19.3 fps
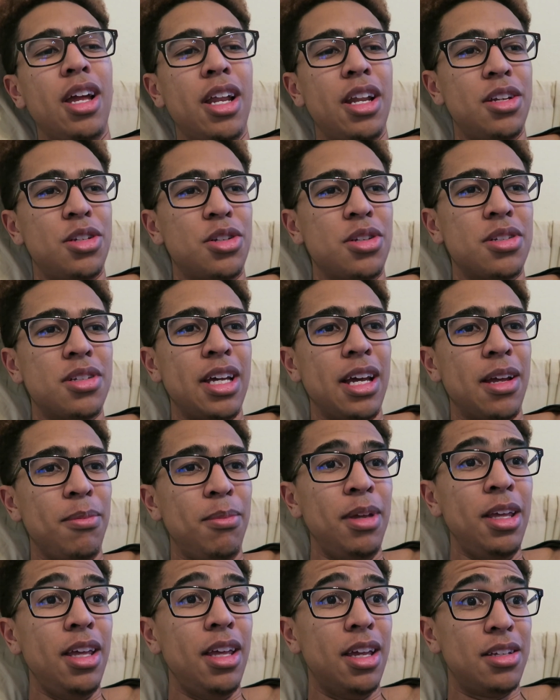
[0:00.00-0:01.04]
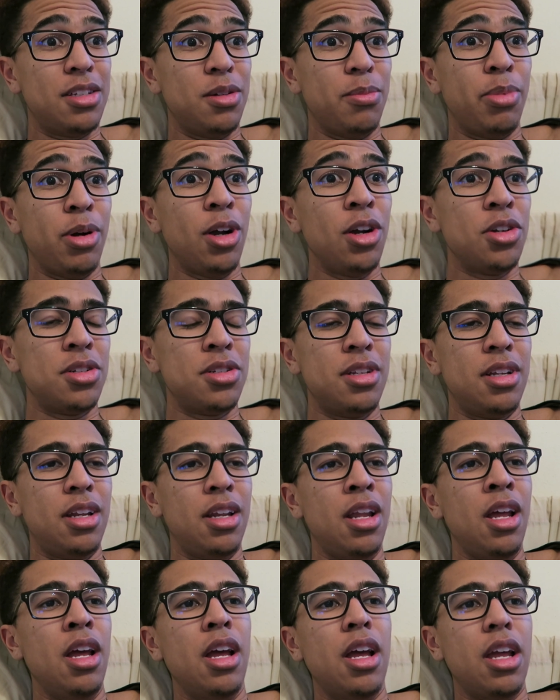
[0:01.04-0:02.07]
And it's just like me as a
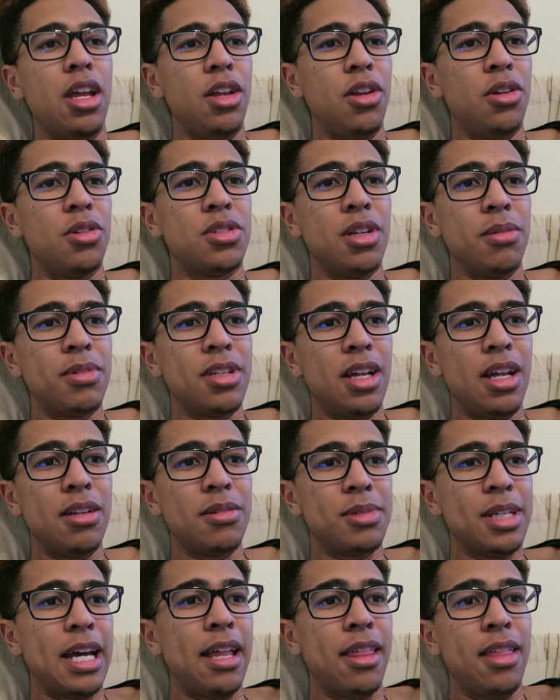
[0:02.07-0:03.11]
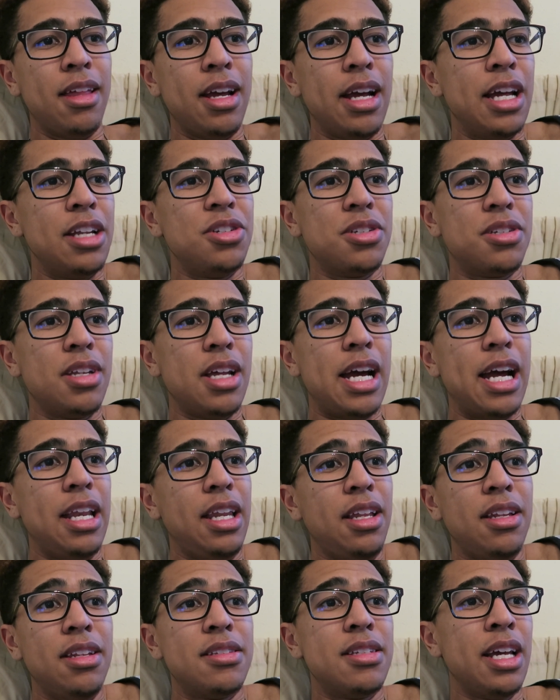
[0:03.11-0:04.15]
person, you know, sometimes I think I
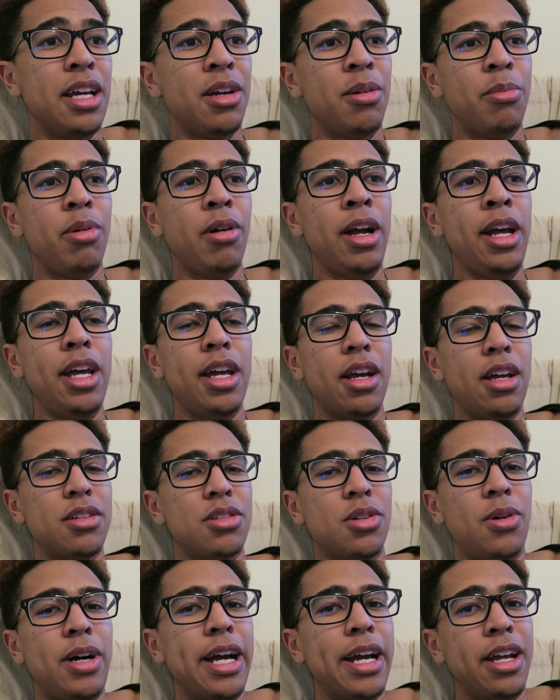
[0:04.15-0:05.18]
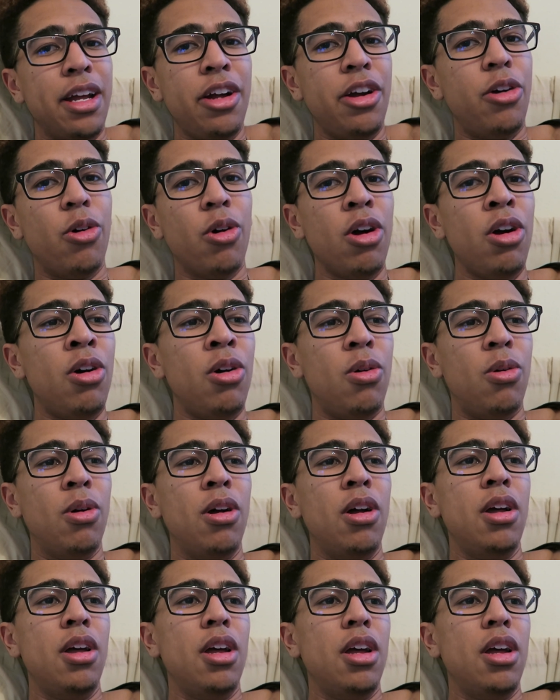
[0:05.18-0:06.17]
need to take a break so I can grow,